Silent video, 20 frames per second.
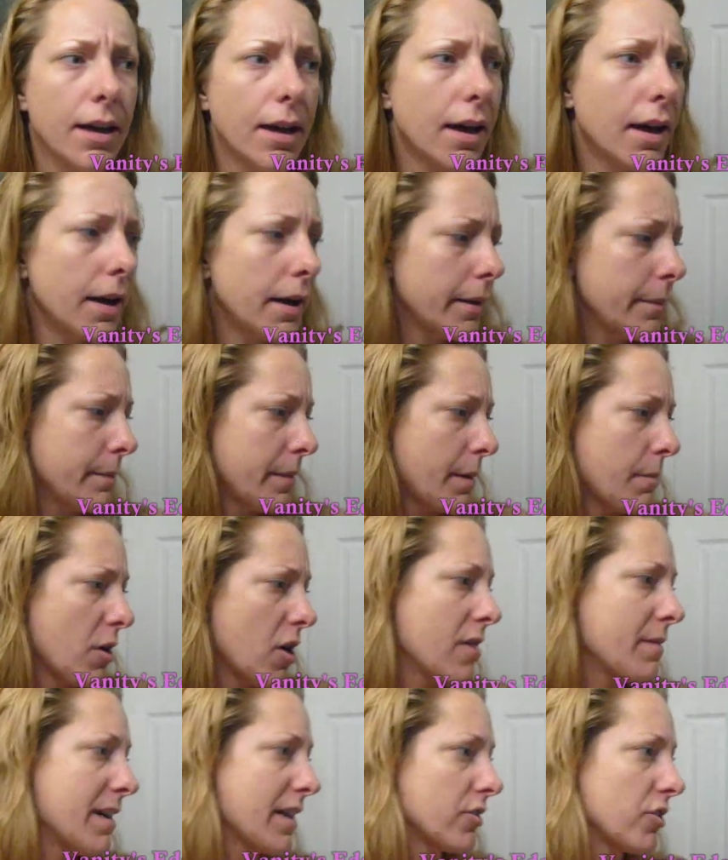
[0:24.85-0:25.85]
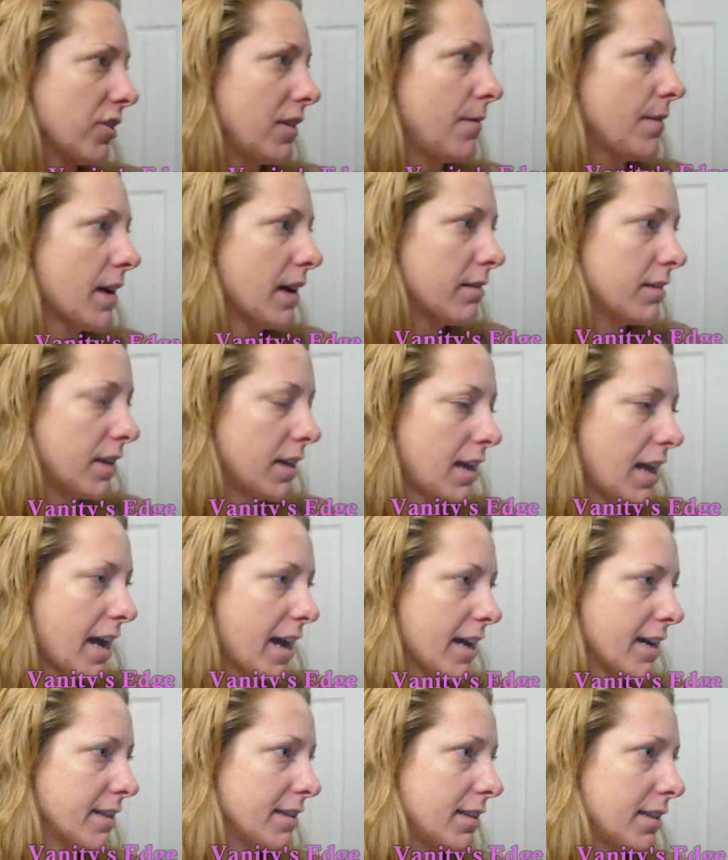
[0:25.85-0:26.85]
Um, my mom actually found it
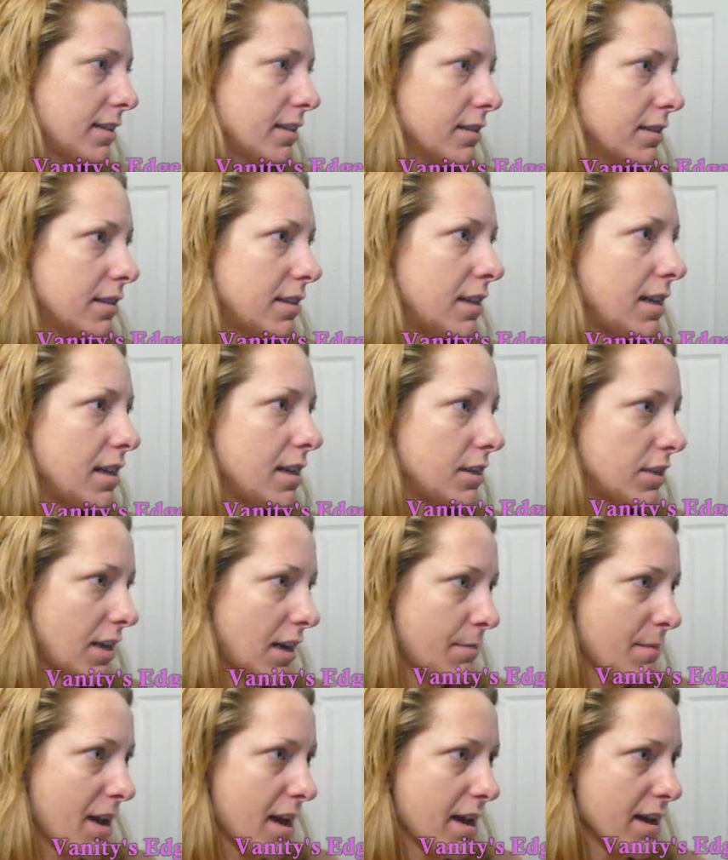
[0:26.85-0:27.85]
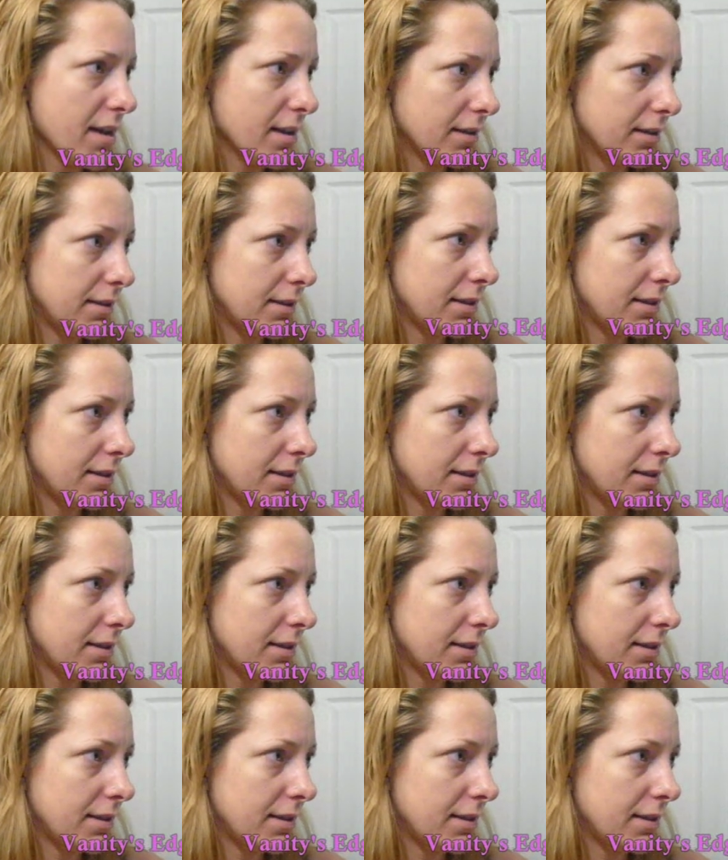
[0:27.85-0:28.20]
at TJ Maxx